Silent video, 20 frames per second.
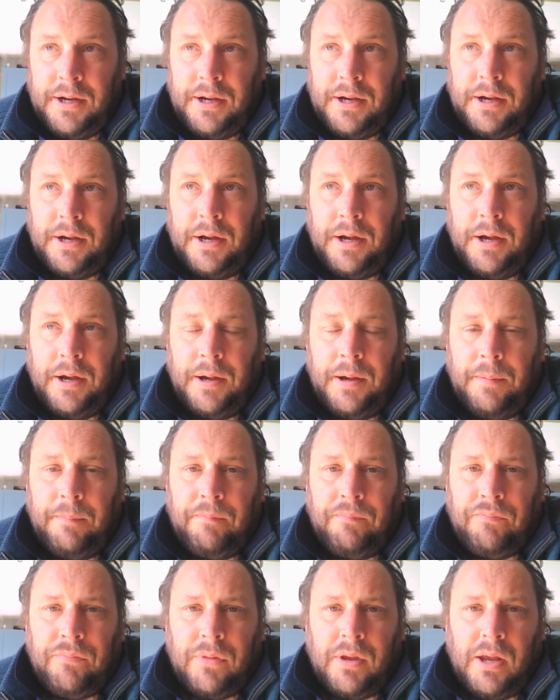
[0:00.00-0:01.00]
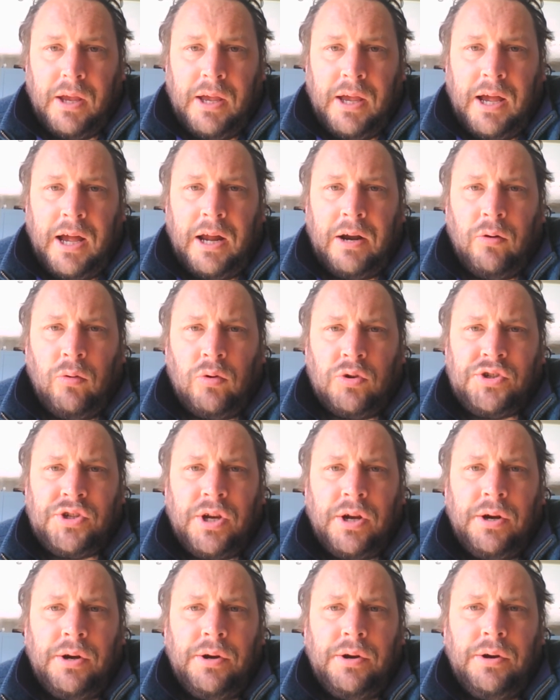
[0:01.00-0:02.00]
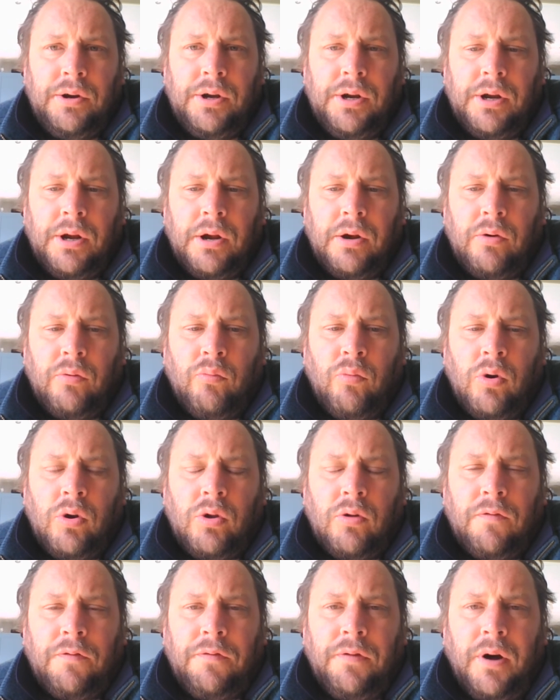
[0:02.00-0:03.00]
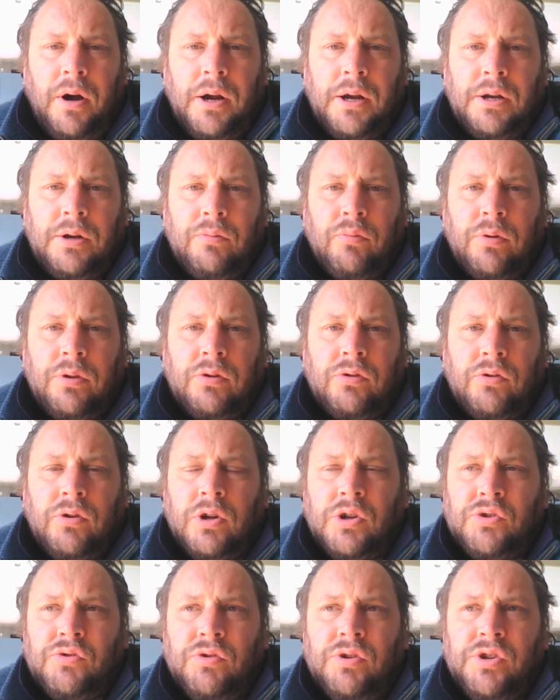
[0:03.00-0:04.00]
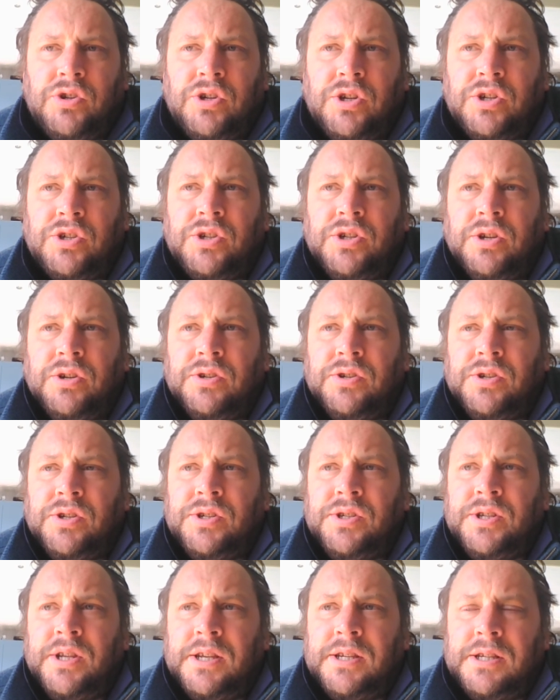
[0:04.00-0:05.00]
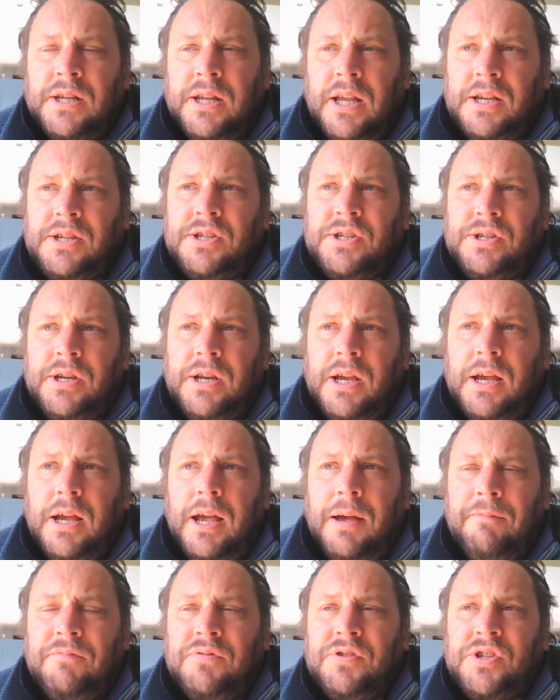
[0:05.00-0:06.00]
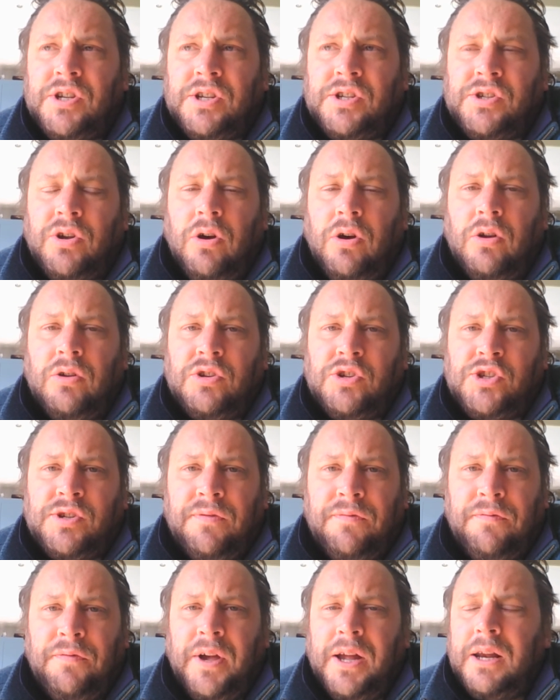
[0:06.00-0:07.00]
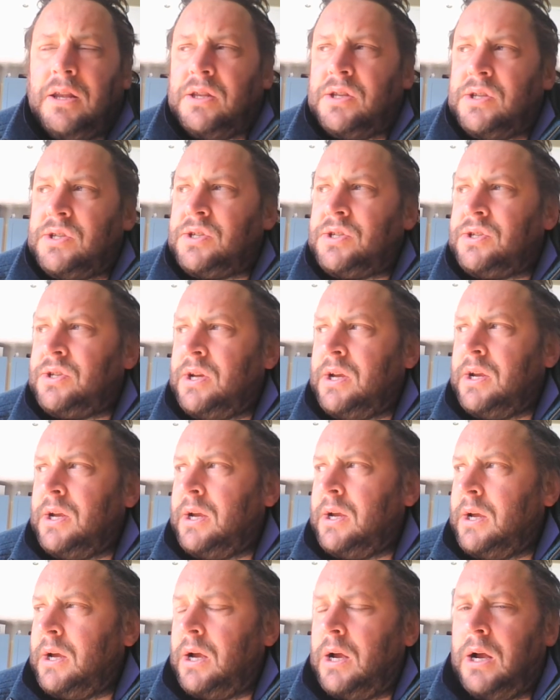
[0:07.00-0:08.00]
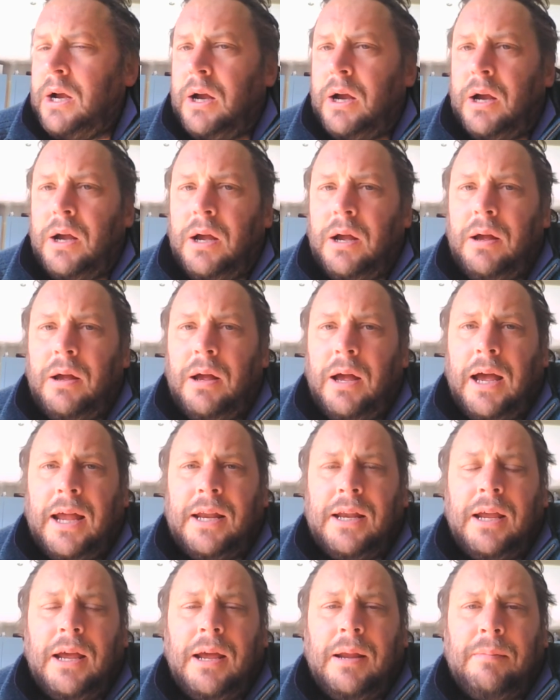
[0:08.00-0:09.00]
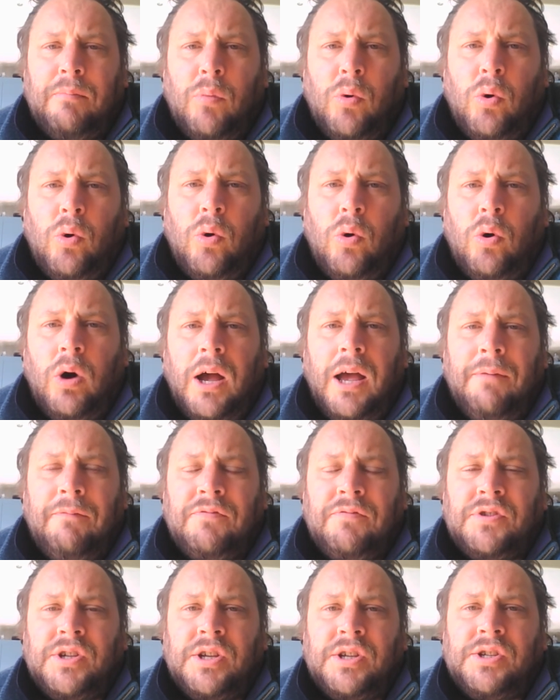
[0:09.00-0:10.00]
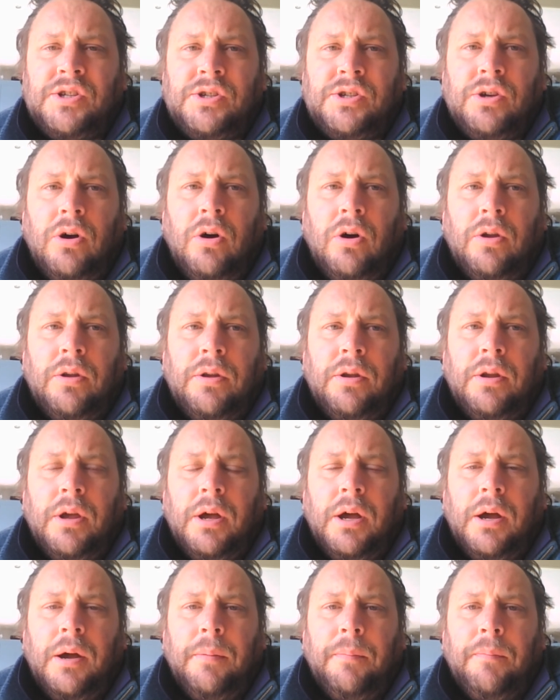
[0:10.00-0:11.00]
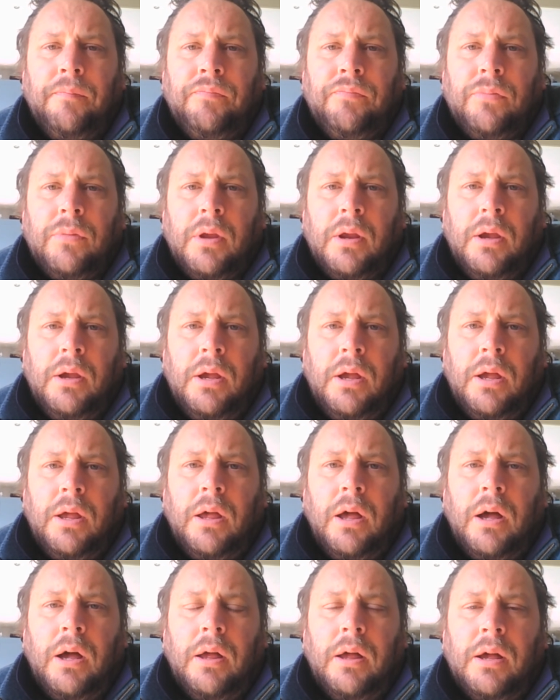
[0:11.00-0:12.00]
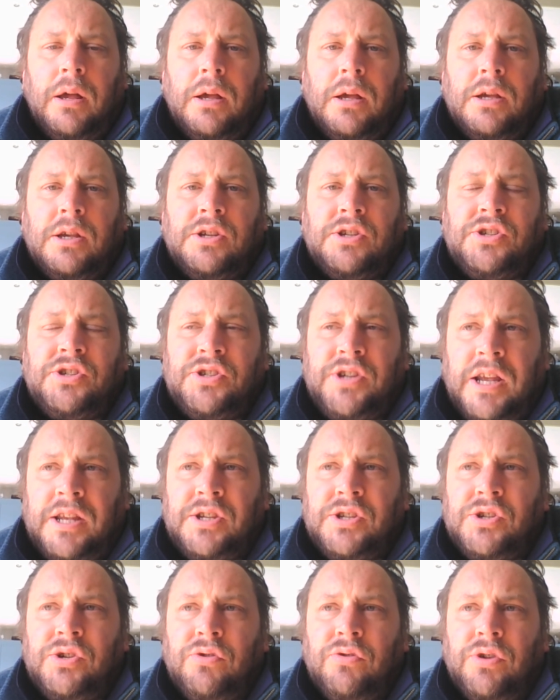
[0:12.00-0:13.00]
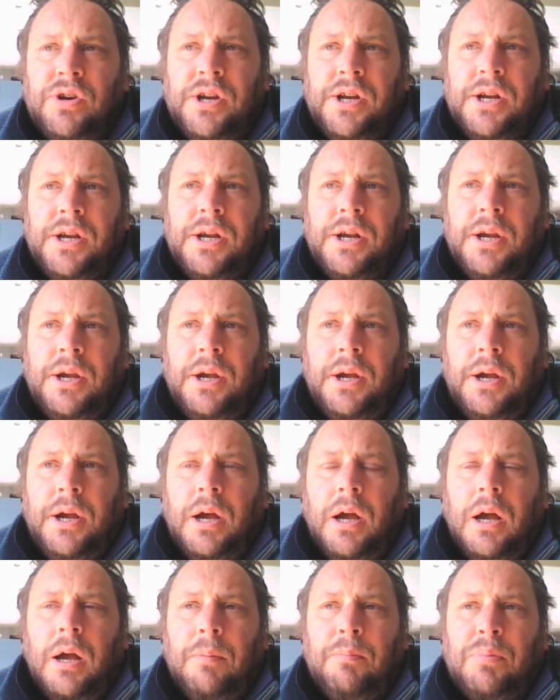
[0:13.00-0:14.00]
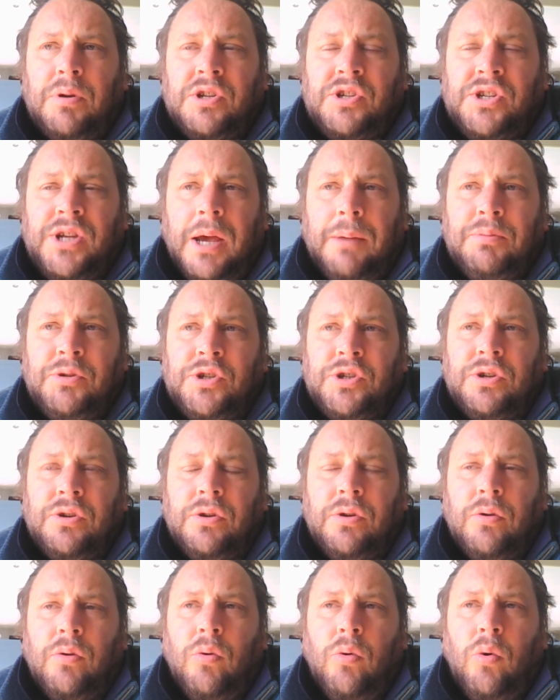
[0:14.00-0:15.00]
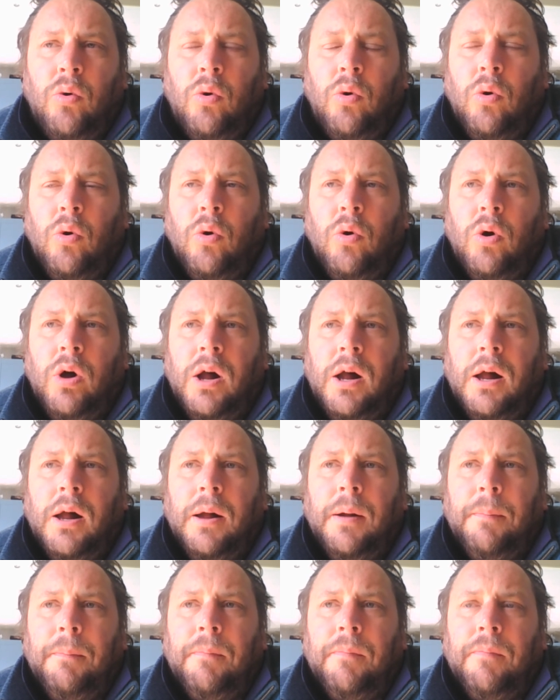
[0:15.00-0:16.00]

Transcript: And also, what you'll find with grassroots initiatives is there's less emphasis on surveillance and more emphasis on sensory perception or